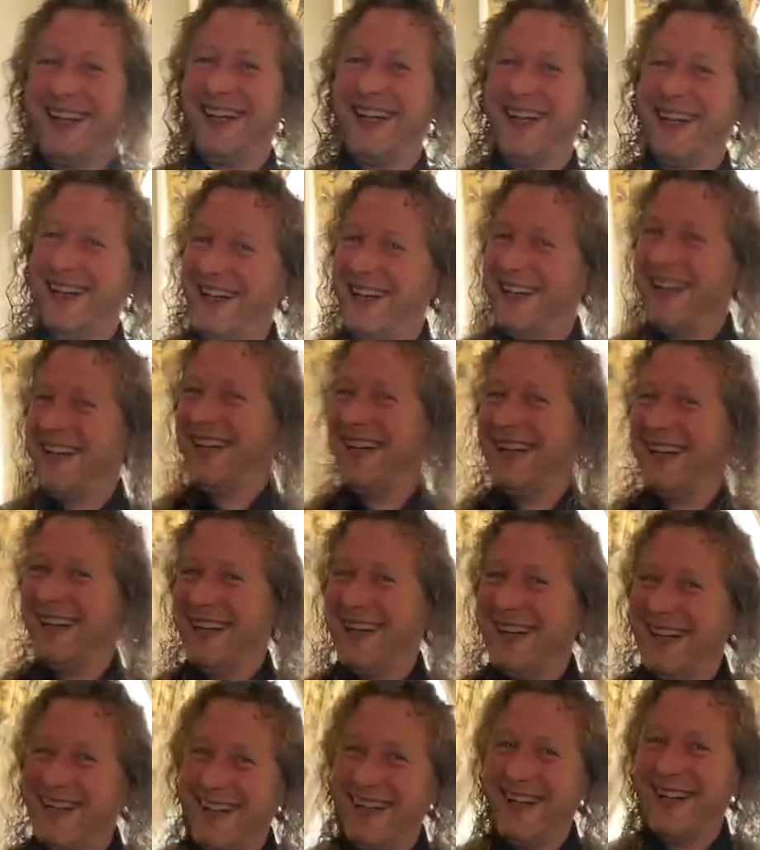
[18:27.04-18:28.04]

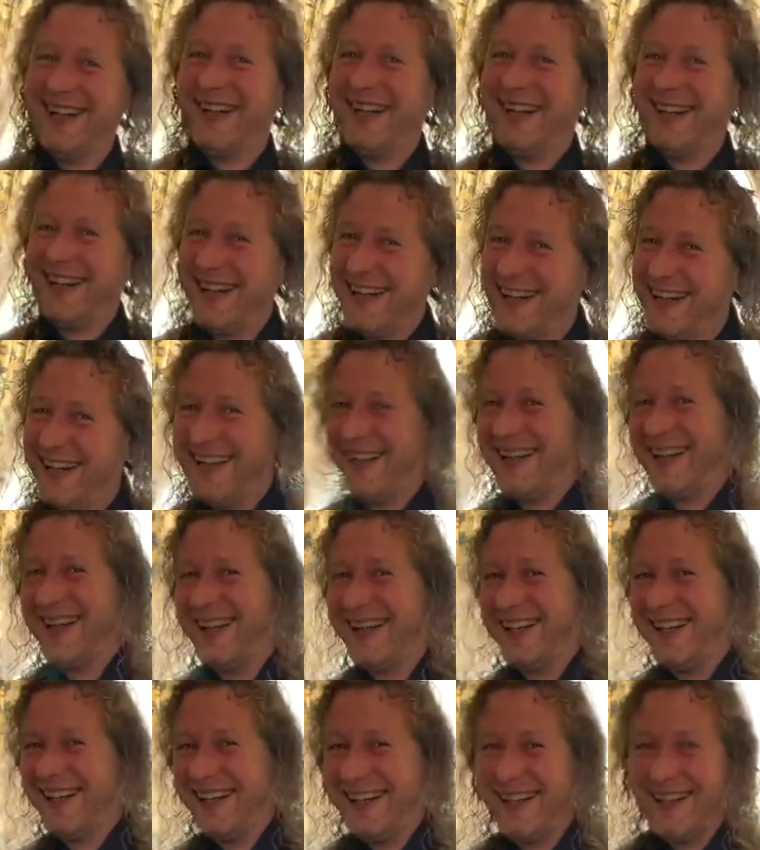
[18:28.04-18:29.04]
Happy
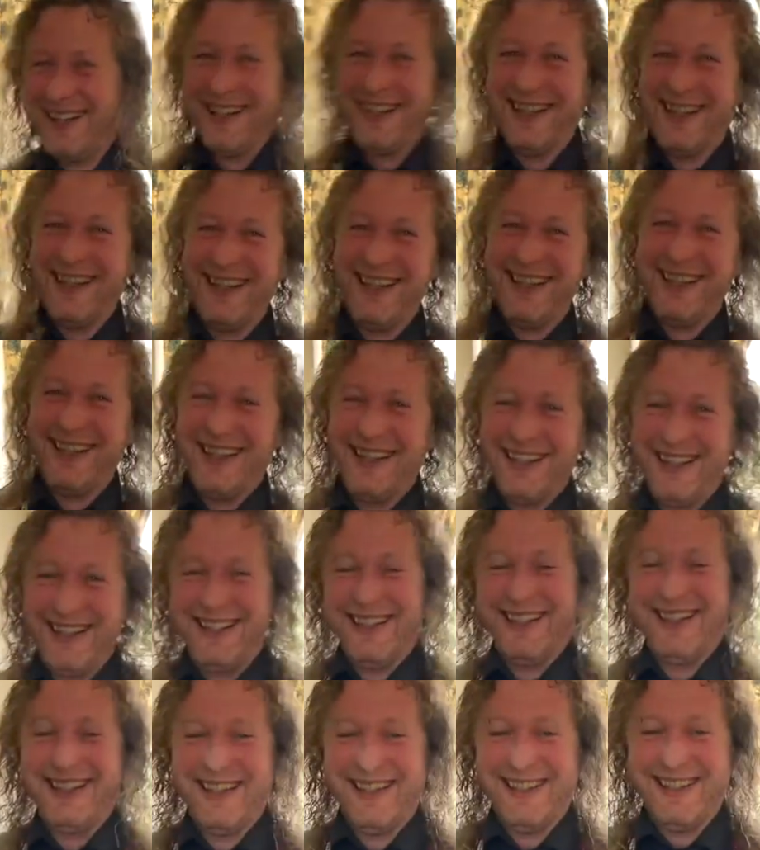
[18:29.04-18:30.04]
birthday to
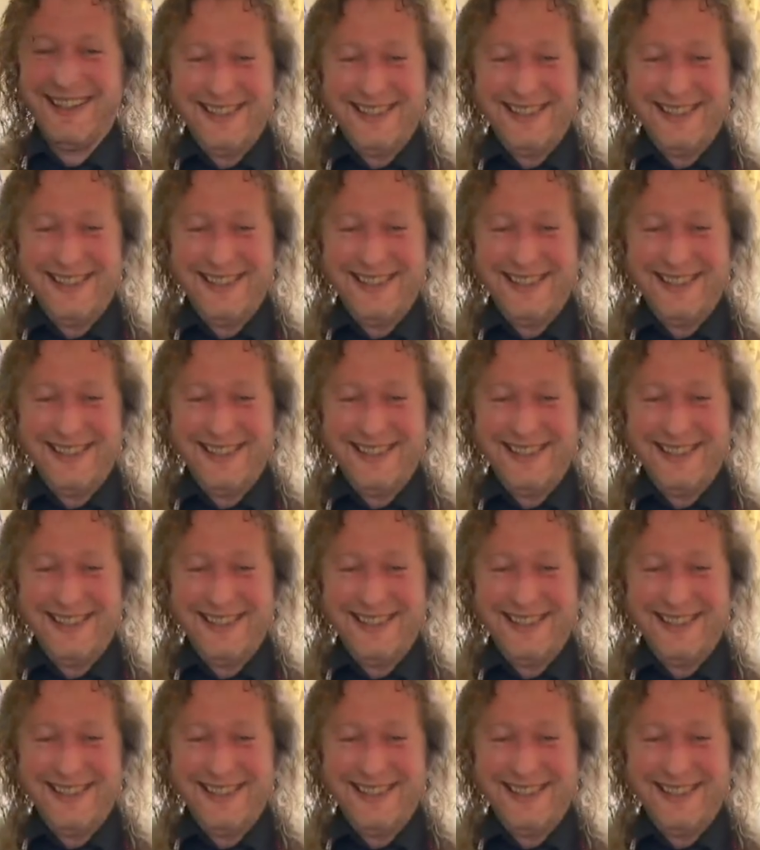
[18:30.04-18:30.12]
you.